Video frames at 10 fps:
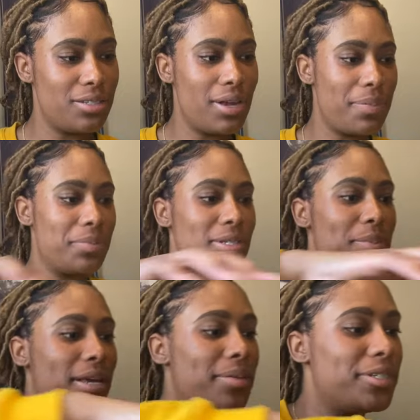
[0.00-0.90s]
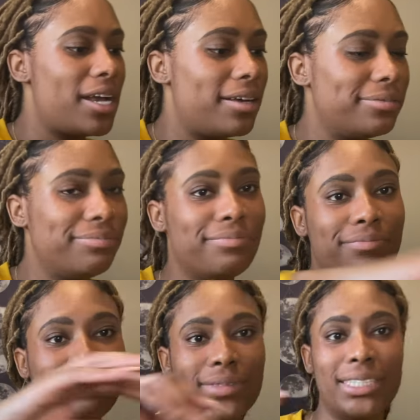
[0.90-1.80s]
wrap up this makeup, child.
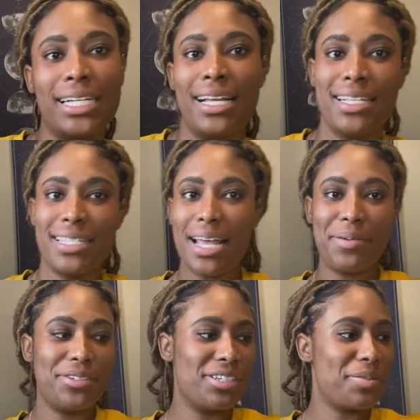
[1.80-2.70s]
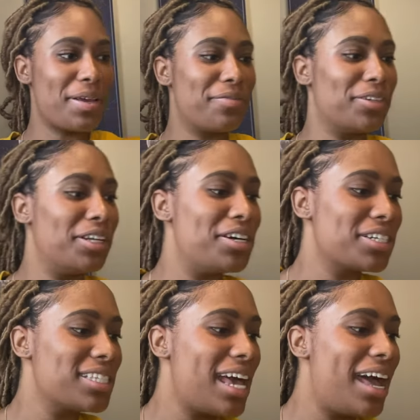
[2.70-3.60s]
So I've been doing this makeup for a
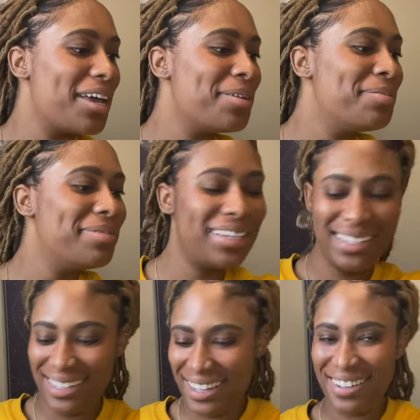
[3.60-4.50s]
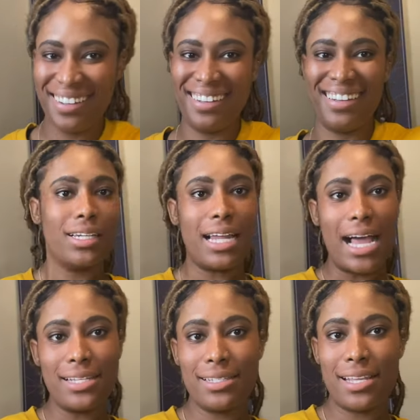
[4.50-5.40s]
long time. The
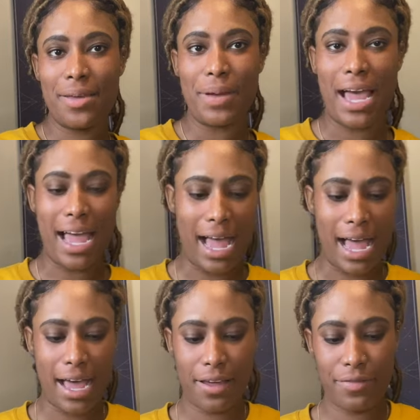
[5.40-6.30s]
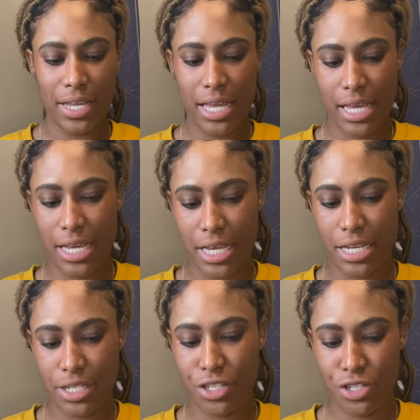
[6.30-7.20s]
last tip I have
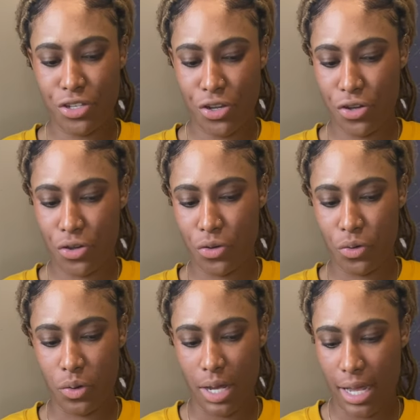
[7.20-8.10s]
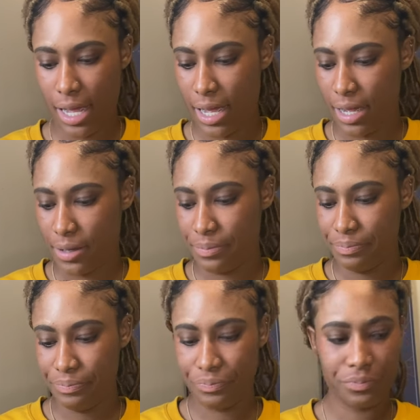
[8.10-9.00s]
is to
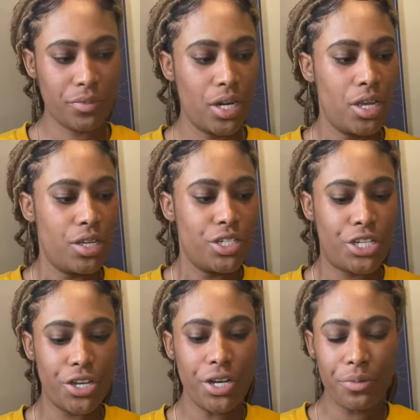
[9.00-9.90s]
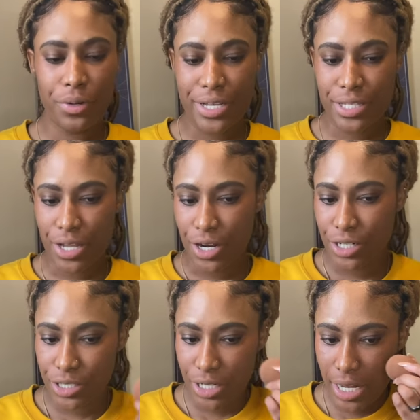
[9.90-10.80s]
do your
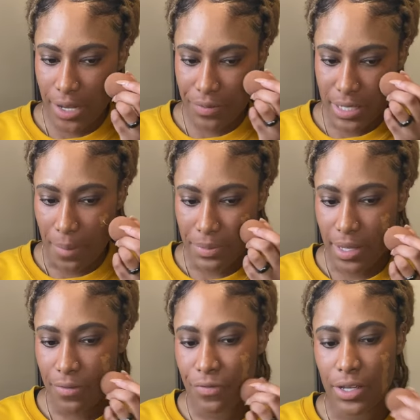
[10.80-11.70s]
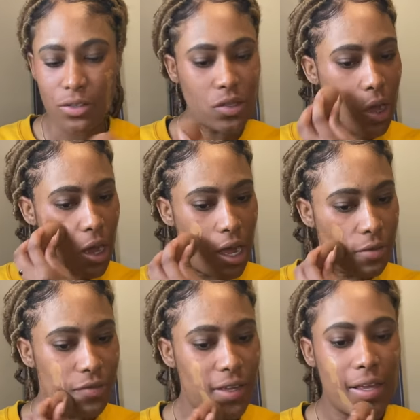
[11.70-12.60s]
research if something feels off.